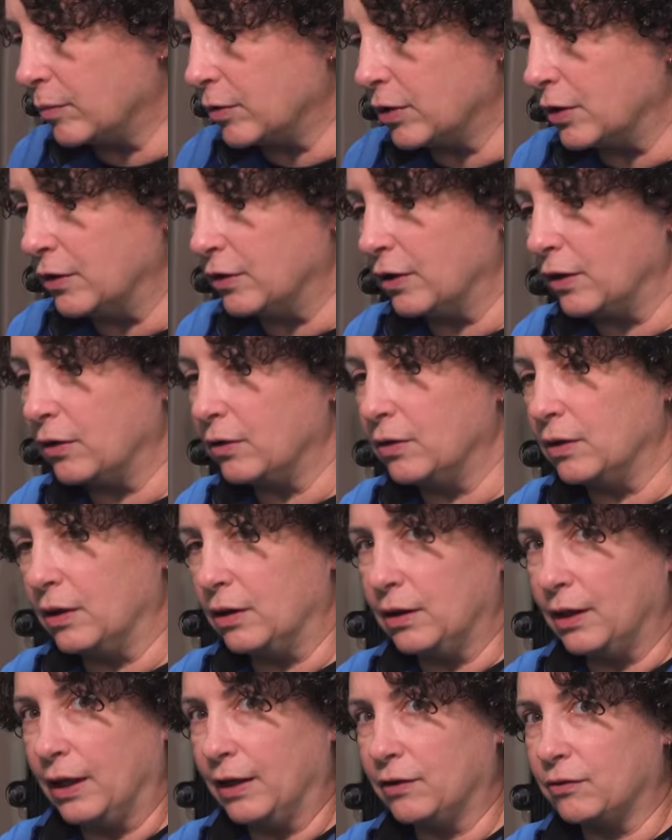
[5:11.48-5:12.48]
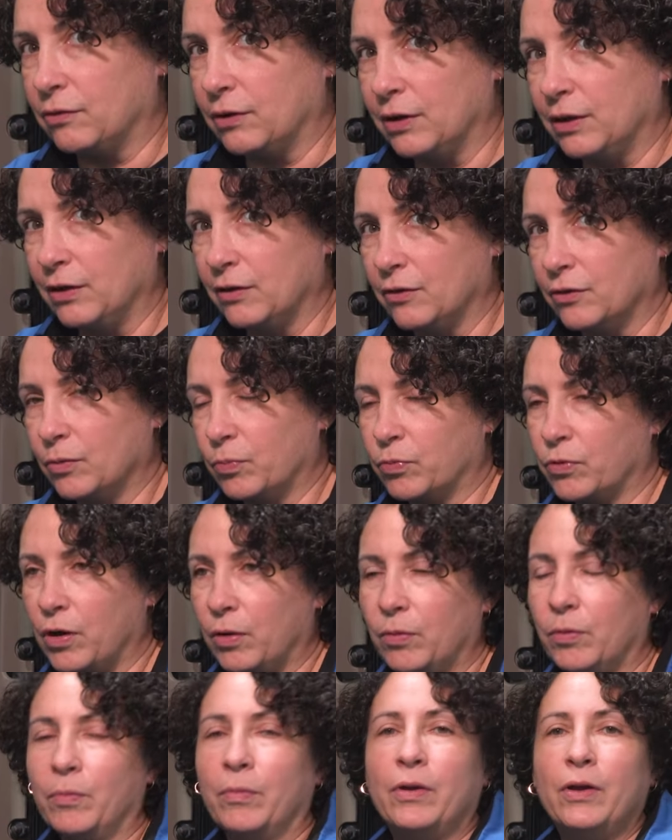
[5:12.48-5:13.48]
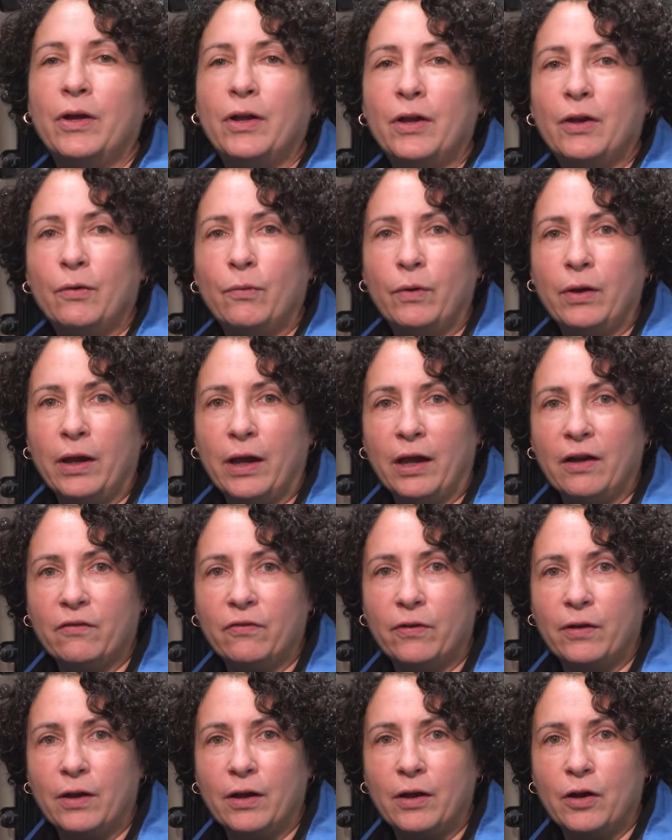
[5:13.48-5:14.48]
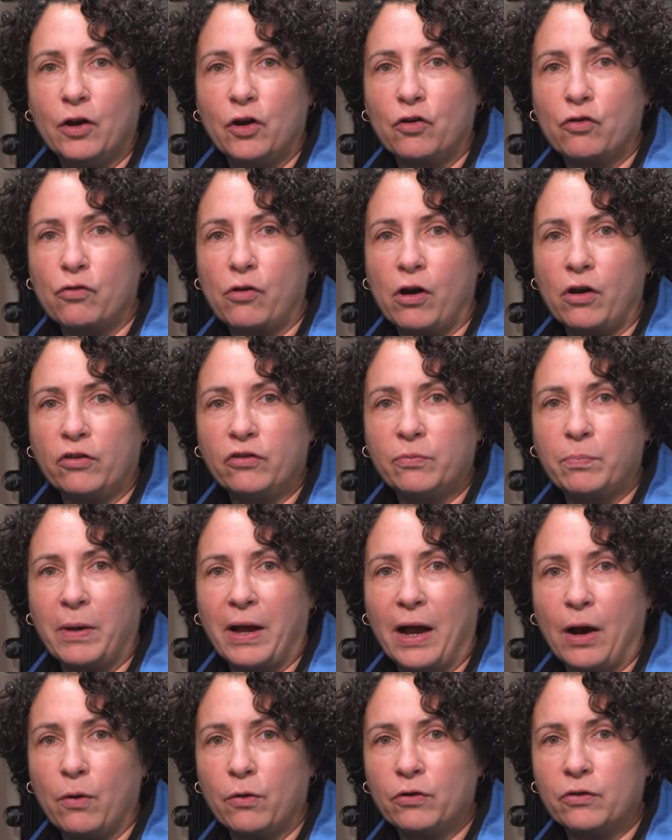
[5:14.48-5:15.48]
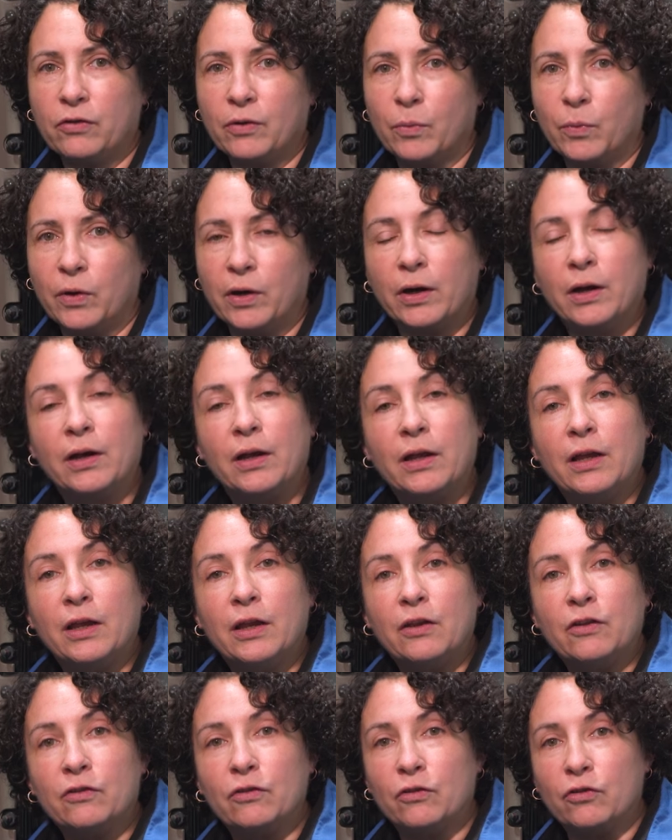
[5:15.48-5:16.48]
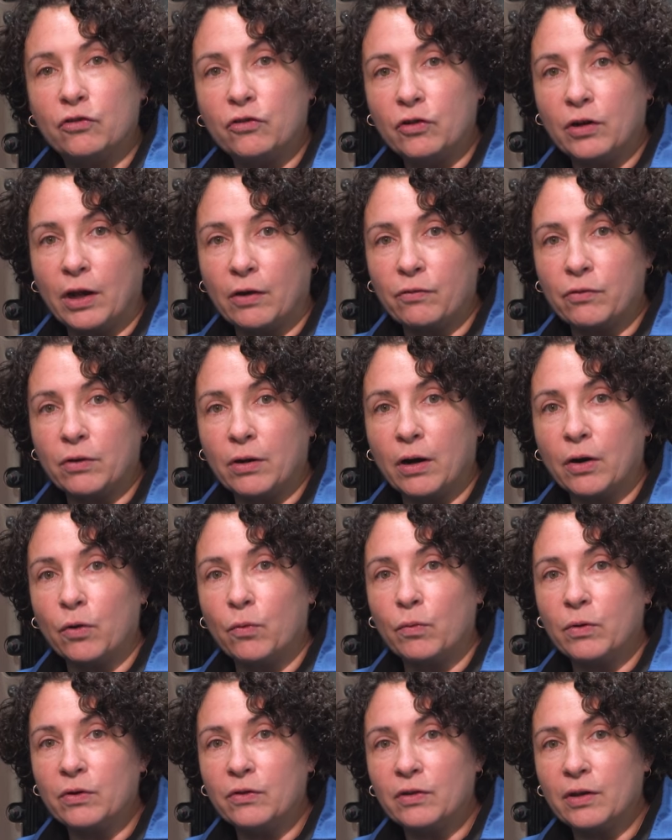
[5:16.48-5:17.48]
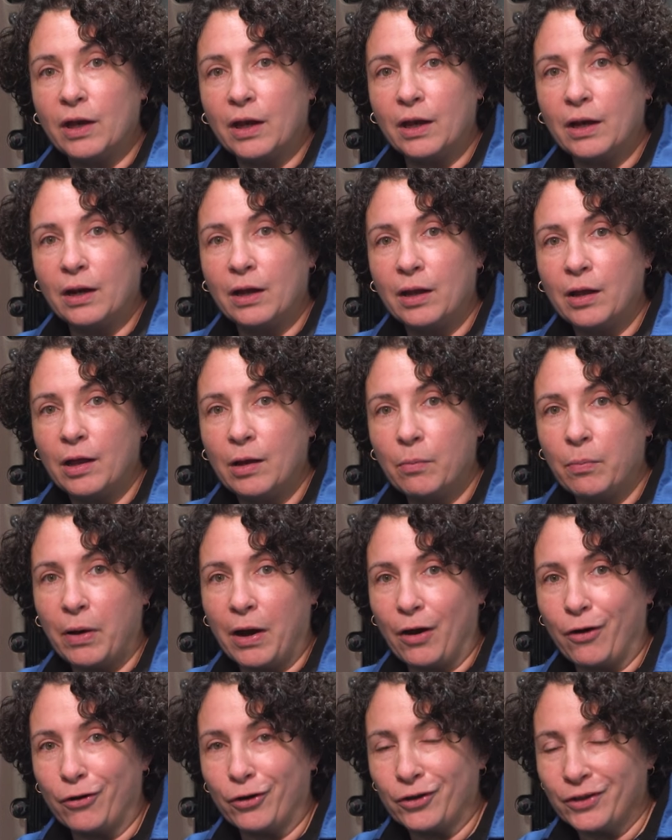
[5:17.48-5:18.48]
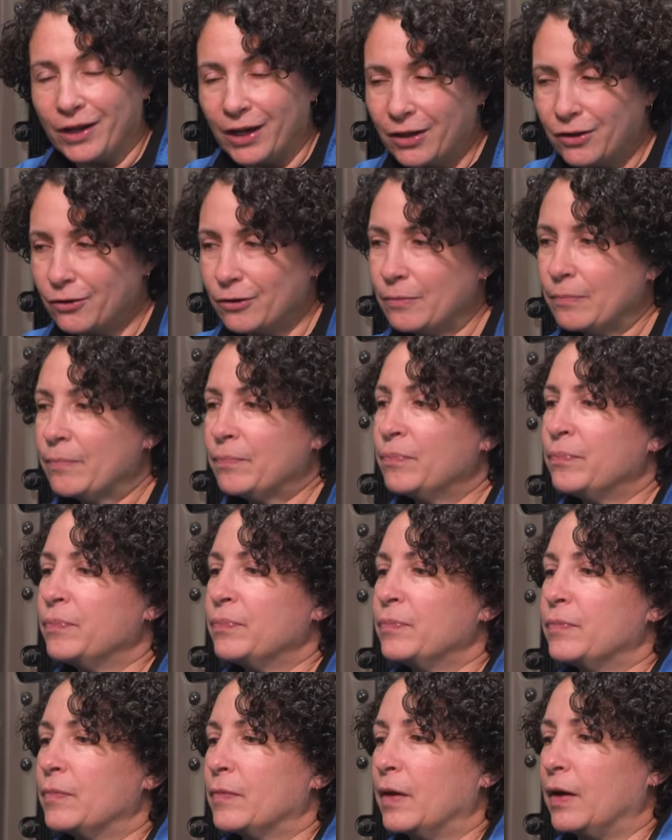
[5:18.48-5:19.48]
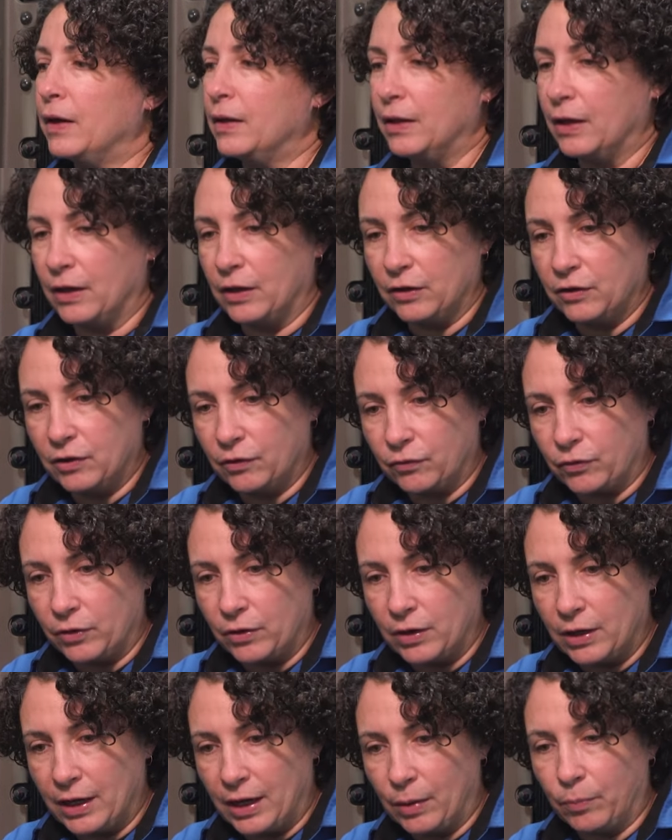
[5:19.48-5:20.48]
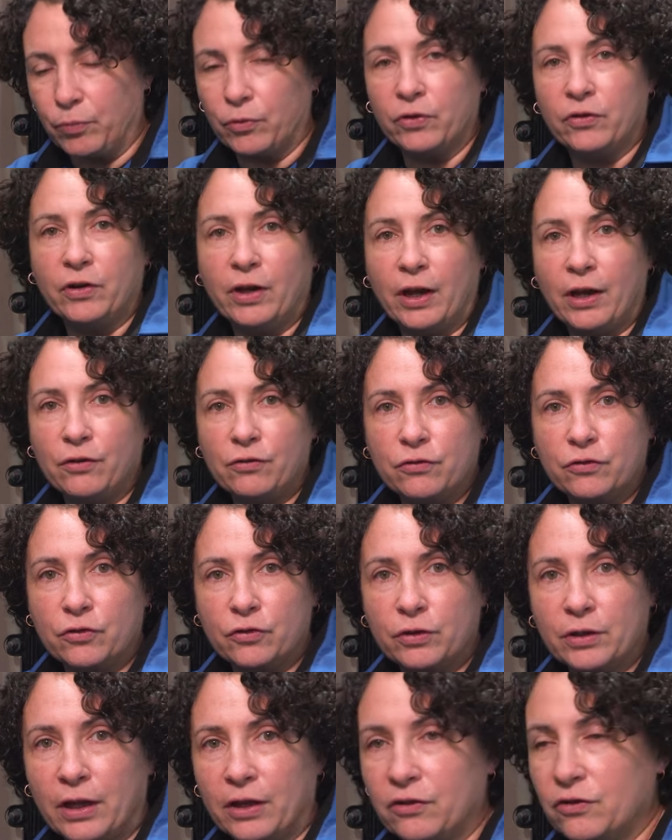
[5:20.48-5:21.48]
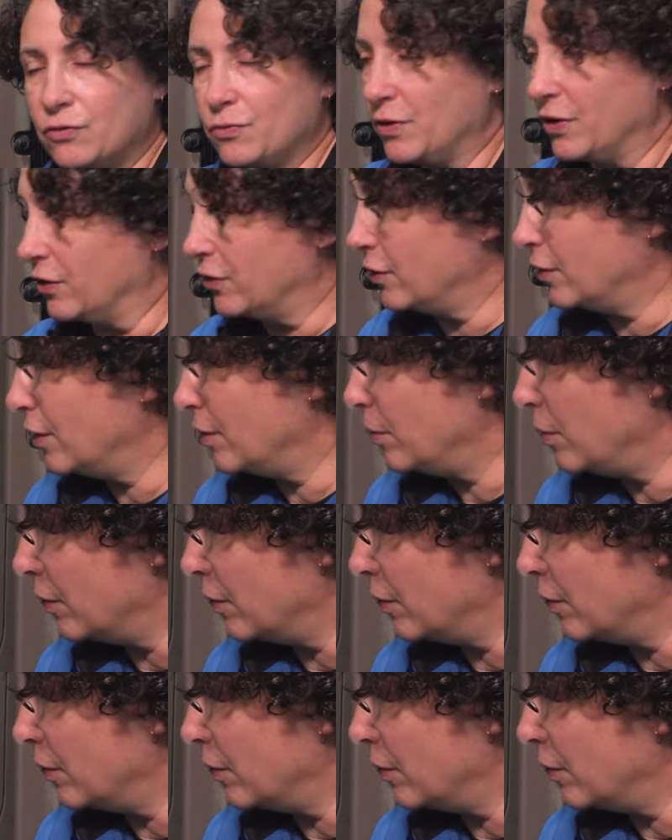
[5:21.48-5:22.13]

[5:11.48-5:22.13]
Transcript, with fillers: I'm going to tell you that that's right there is a problem. We have cross power somewhere. So you should have ground on one side, power on the other, and then different amperage as you turn that switch.